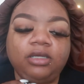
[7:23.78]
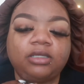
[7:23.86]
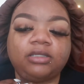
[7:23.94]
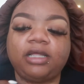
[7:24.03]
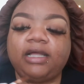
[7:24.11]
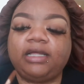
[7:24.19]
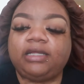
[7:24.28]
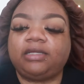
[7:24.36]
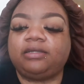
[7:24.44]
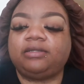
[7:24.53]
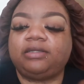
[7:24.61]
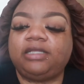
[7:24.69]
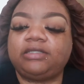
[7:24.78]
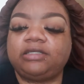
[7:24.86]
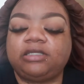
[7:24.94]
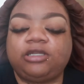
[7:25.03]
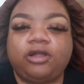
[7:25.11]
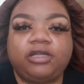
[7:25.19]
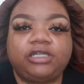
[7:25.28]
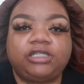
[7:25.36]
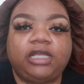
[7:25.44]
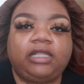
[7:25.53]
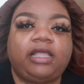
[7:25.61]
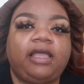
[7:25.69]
Like, this is the darkest shade they